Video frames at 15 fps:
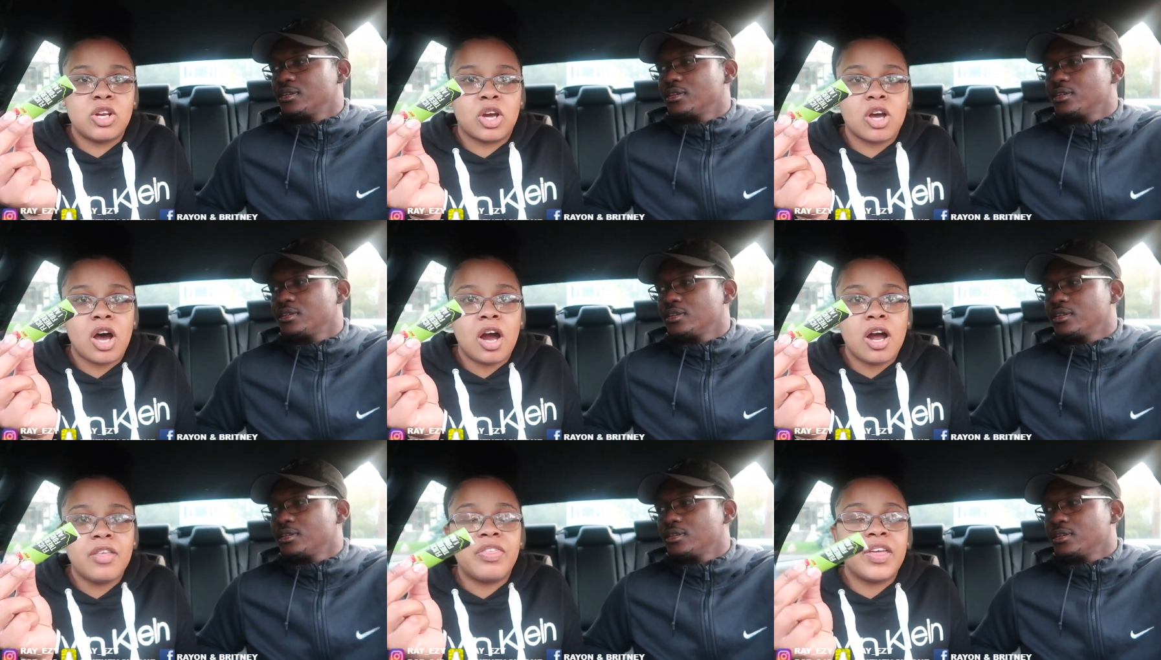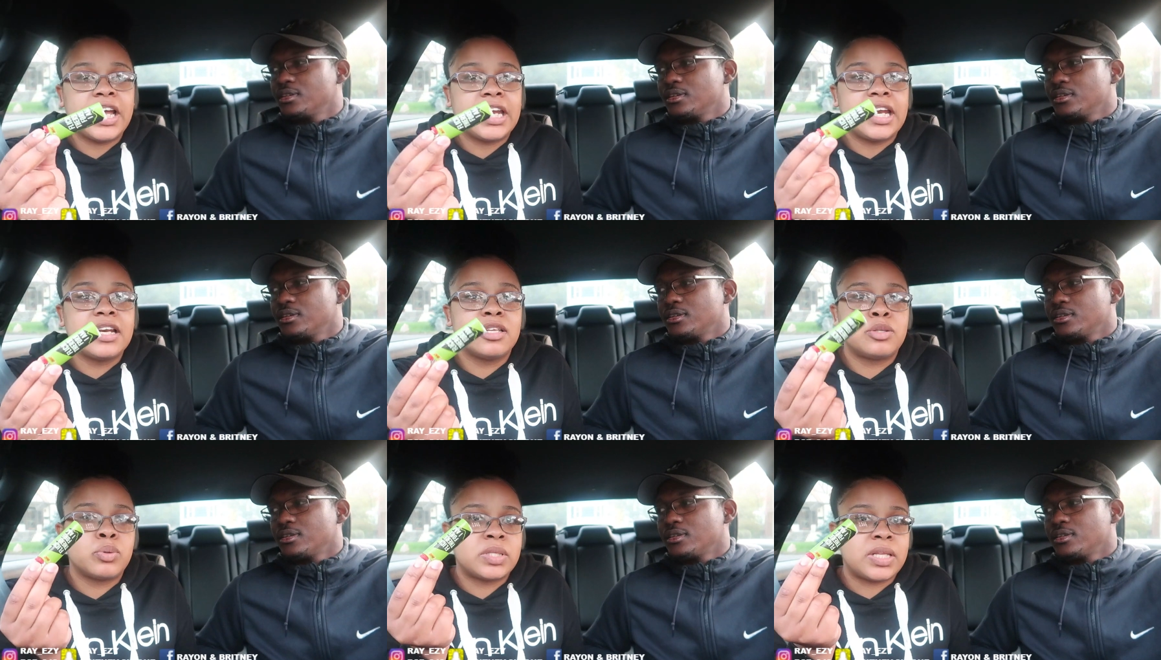Speaker 1: in the car thinking that
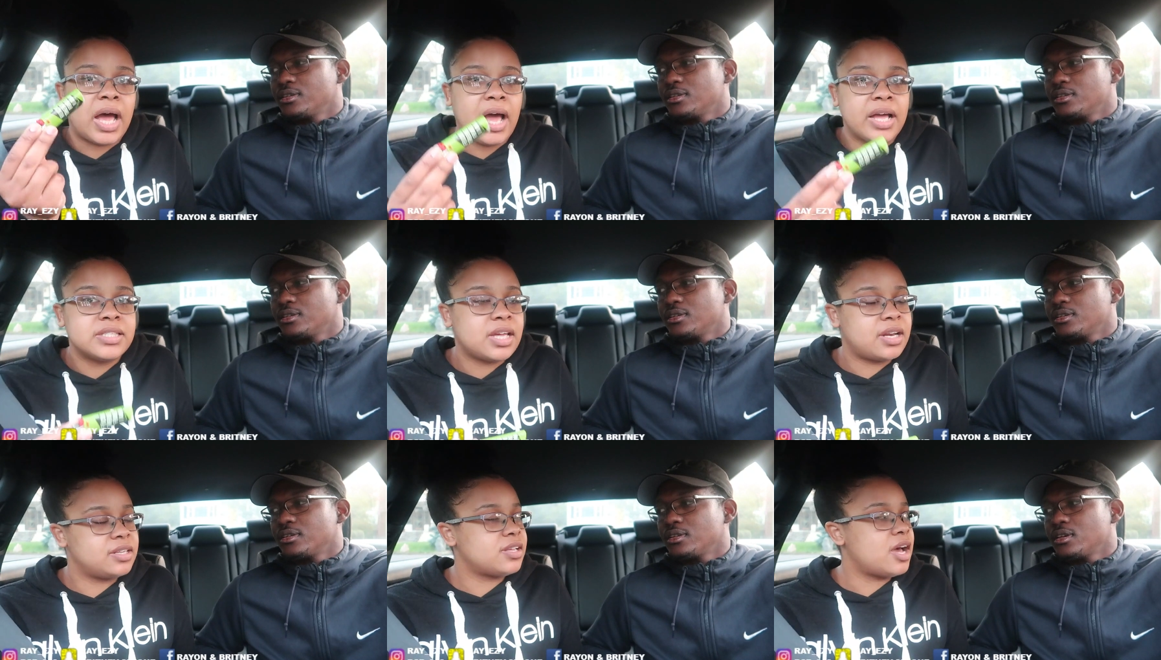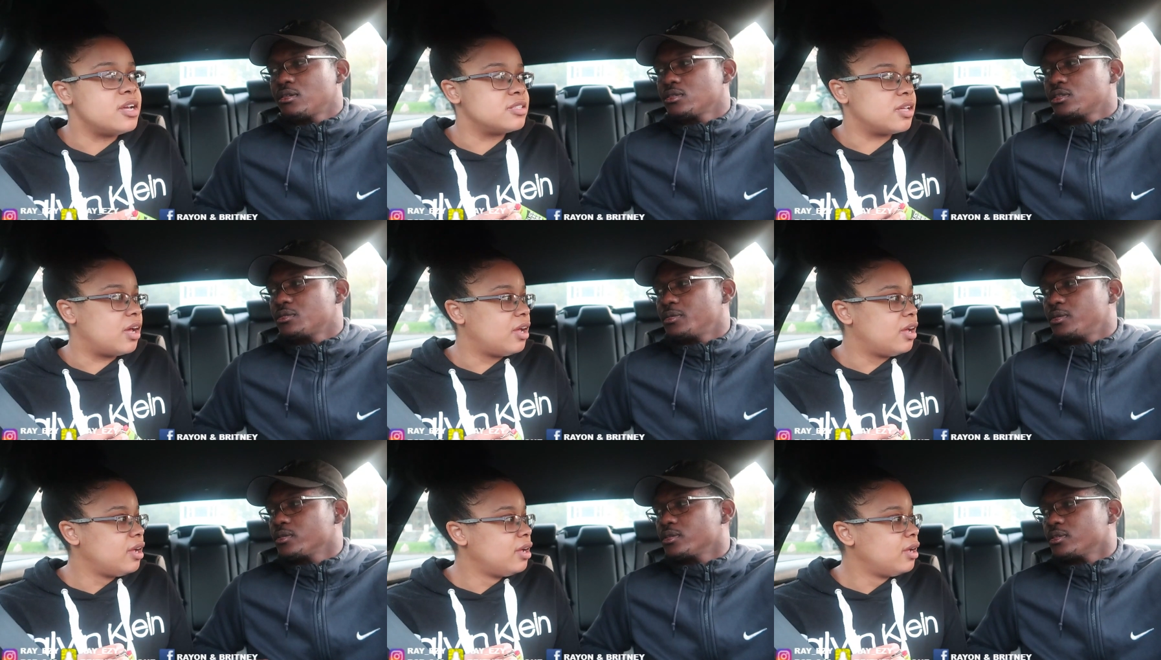this was the hand sanitizer.
Speaker 2: I was
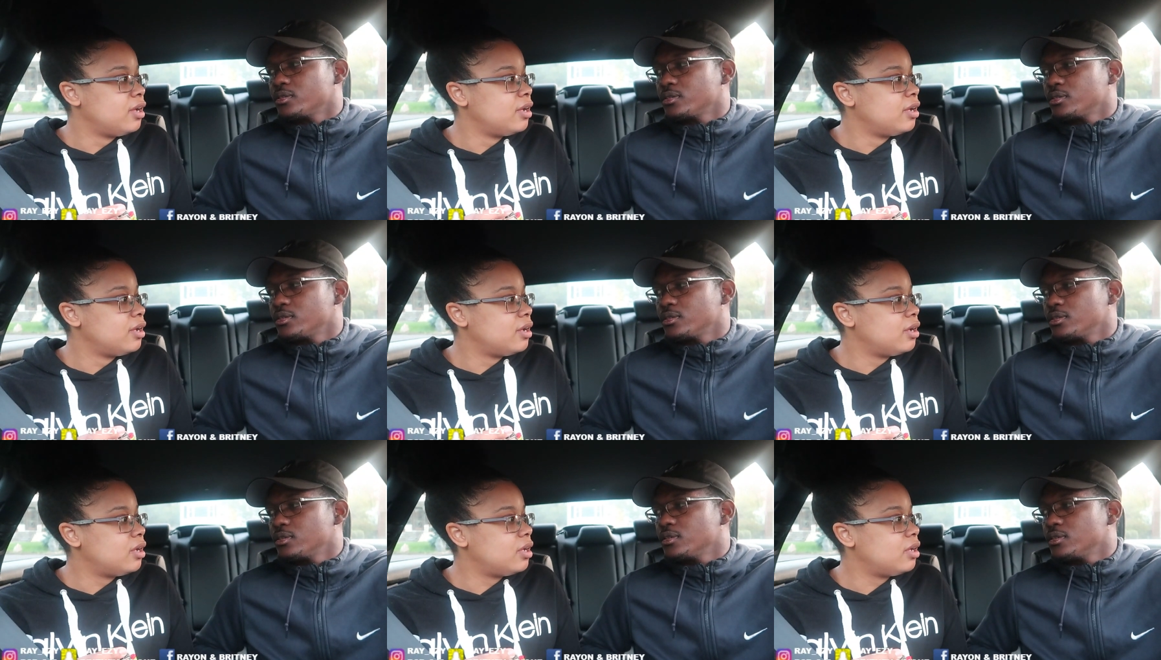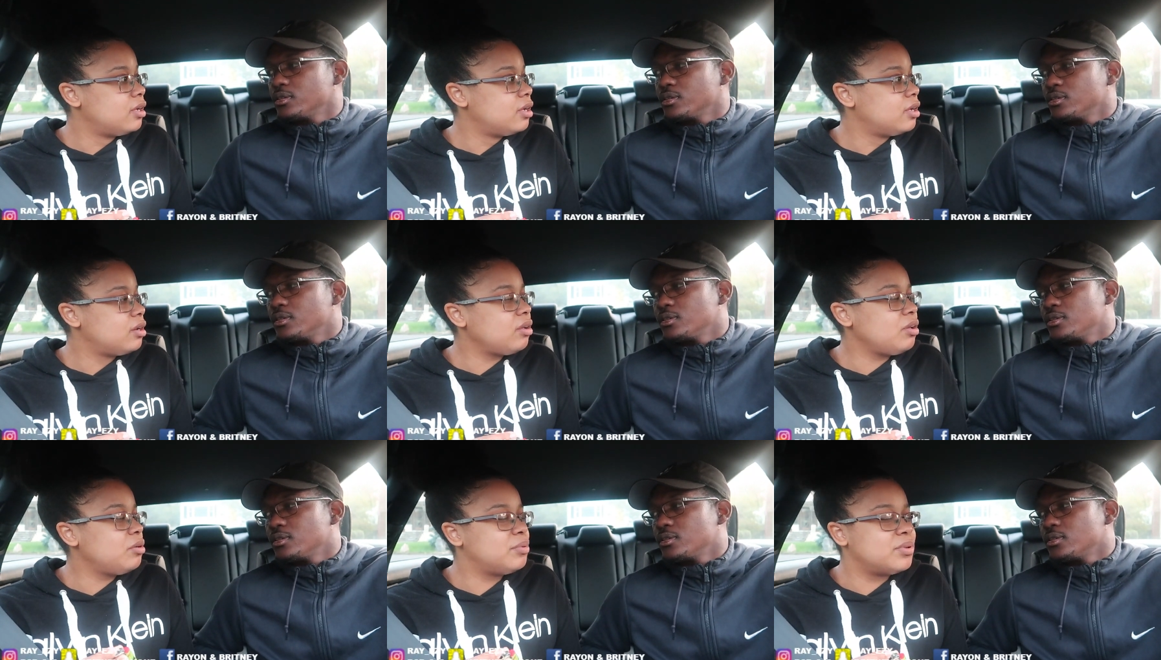smoking.
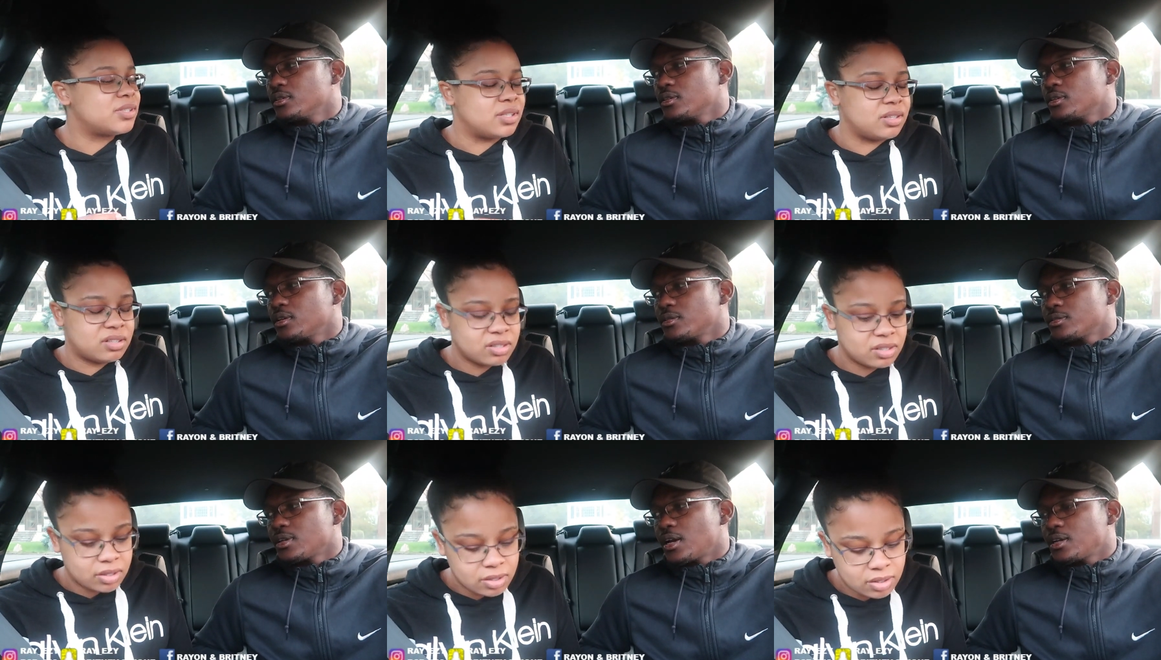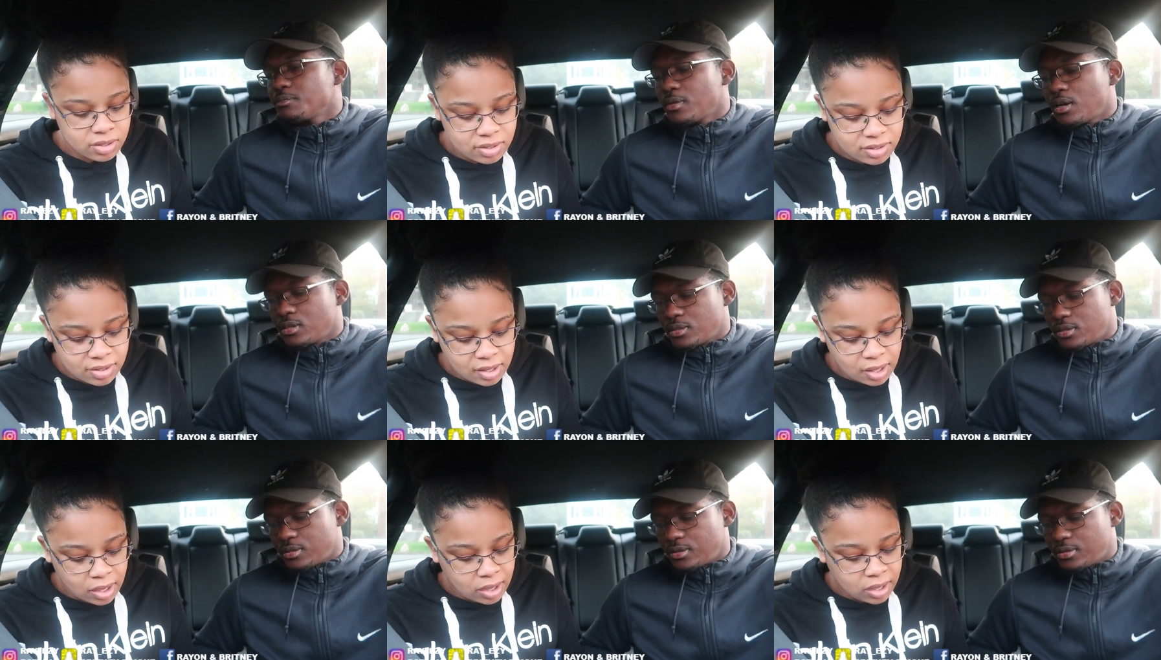
Speaker 1: No, you wasn't.
Speaker 2: I was a hot
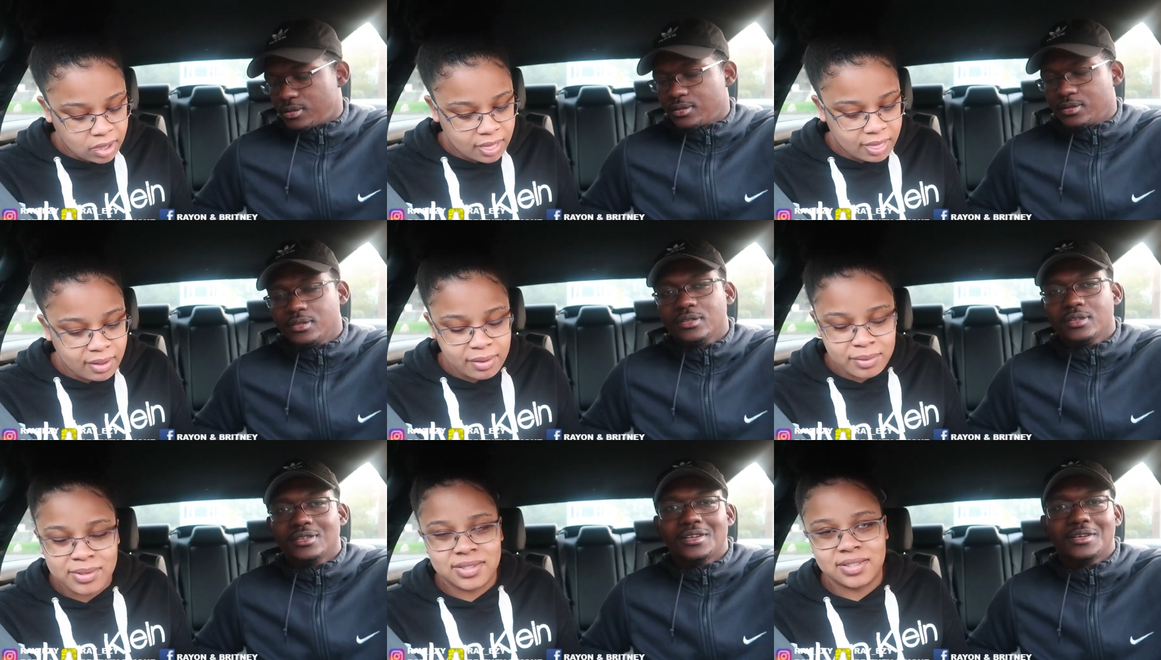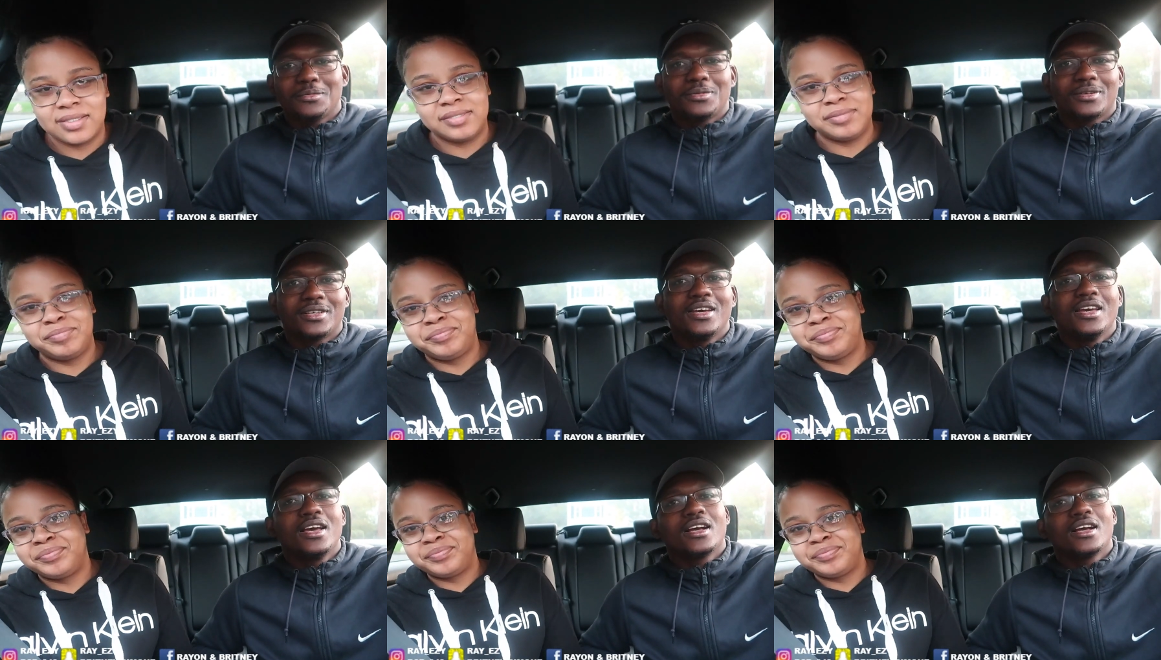boxer. No, you wasn't. No, I'm playing.